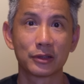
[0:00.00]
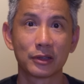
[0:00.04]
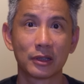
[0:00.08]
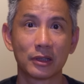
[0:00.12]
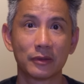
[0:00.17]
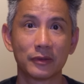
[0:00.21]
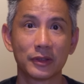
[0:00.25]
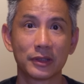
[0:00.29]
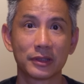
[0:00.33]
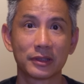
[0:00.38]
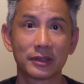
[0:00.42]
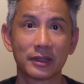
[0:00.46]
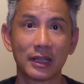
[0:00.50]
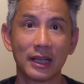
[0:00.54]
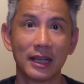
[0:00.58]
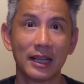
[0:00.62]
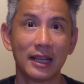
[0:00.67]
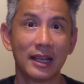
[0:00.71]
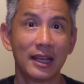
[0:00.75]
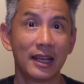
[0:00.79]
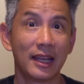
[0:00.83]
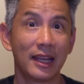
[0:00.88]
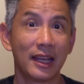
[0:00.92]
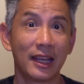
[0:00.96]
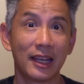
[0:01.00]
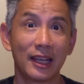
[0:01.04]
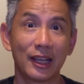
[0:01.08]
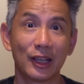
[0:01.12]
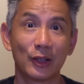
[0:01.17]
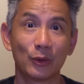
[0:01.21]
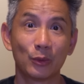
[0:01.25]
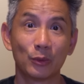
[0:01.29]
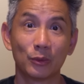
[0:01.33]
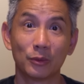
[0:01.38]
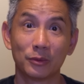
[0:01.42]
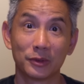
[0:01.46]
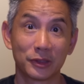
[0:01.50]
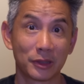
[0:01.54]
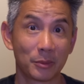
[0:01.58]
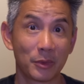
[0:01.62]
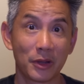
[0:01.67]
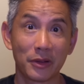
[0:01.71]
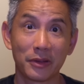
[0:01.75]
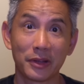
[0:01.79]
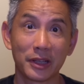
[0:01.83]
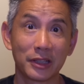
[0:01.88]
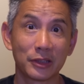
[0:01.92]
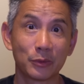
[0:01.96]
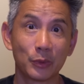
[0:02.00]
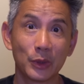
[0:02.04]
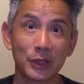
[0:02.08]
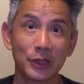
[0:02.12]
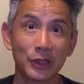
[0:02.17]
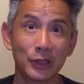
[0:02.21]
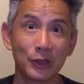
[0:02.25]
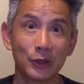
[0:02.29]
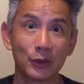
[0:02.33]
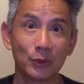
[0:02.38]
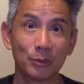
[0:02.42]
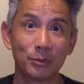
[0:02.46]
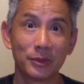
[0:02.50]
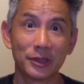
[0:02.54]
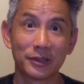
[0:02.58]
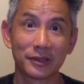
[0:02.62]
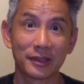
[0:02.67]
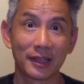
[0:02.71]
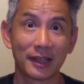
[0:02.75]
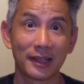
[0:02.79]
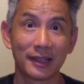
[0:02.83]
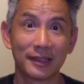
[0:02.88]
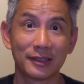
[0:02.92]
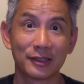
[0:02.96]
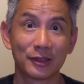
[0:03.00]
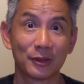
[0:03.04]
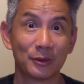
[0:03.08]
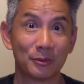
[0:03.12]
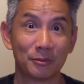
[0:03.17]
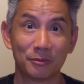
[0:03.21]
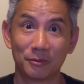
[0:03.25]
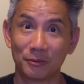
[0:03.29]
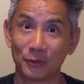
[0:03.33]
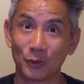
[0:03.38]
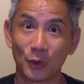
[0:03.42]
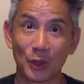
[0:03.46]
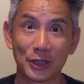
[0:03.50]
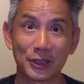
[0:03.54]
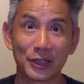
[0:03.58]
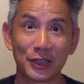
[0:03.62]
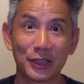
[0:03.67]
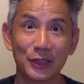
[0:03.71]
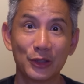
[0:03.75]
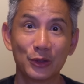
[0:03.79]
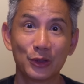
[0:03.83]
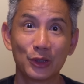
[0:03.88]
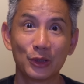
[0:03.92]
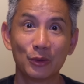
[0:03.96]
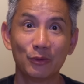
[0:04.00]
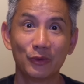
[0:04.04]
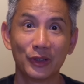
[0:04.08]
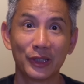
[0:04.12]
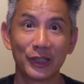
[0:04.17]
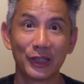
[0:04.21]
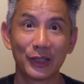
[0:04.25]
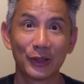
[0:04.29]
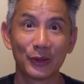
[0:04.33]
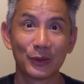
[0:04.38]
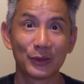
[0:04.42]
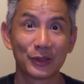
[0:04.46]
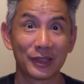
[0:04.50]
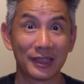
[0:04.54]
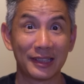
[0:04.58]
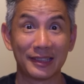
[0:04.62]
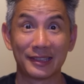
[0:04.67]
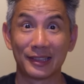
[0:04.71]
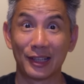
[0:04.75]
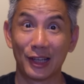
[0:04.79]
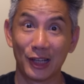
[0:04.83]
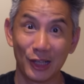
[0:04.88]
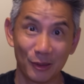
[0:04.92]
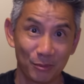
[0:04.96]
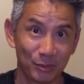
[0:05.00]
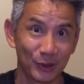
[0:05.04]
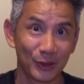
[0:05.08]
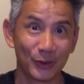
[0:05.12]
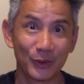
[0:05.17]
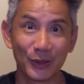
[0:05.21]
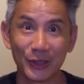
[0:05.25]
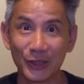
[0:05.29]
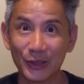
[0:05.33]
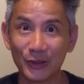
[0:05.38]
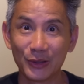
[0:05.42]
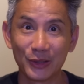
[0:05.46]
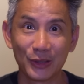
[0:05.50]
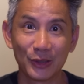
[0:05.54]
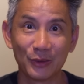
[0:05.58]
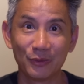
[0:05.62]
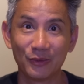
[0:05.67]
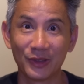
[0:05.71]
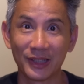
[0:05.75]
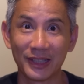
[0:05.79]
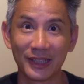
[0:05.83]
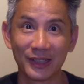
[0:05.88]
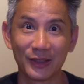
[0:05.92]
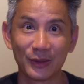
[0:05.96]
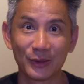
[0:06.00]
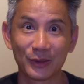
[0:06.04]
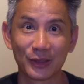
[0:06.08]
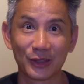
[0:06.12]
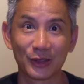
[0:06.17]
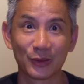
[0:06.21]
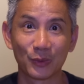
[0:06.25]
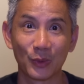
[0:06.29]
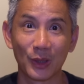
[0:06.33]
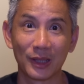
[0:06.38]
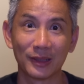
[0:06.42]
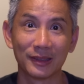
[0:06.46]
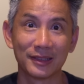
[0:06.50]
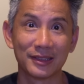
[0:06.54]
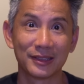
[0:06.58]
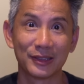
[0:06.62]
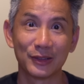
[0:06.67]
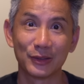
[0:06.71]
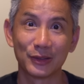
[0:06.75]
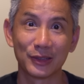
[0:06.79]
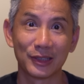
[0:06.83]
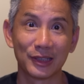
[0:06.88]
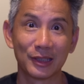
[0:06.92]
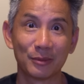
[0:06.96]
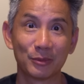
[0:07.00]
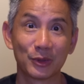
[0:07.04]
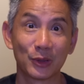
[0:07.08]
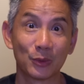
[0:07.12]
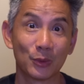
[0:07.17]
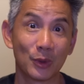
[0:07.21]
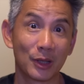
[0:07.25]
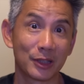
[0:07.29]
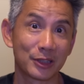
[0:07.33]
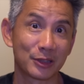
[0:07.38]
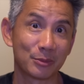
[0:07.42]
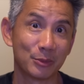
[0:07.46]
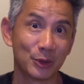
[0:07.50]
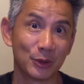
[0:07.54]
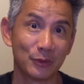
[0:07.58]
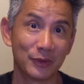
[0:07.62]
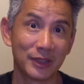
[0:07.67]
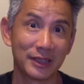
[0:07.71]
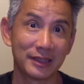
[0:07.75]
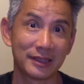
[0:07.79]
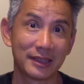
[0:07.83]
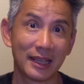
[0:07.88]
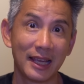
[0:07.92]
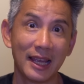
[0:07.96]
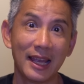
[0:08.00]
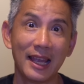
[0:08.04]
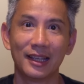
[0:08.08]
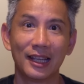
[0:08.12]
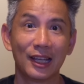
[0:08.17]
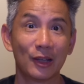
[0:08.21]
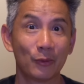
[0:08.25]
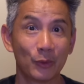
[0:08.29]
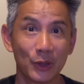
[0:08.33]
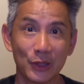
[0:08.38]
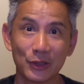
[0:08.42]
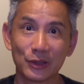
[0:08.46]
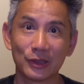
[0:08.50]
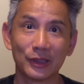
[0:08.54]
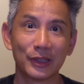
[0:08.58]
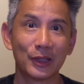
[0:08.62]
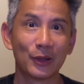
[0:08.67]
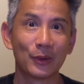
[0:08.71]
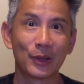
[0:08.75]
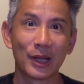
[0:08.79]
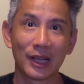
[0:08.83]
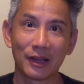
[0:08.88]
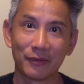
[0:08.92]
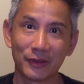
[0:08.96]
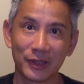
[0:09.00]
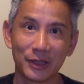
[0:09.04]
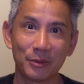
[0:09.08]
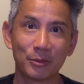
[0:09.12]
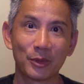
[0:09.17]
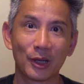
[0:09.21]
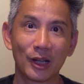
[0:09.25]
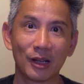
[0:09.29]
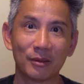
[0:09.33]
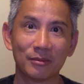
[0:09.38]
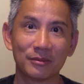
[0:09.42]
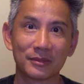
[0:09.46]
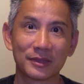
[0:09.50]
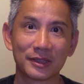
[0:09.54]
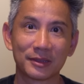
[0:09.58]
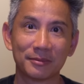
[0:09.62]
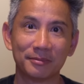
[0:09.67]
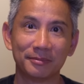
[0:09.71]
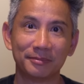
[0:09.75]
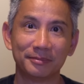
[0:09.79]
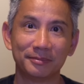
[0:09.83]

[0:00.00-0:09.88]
service, and some of the things we do besides watching YouTube videos, is uploading YouTube videos, as well as using them to watch movies, and we usually don't have any problems.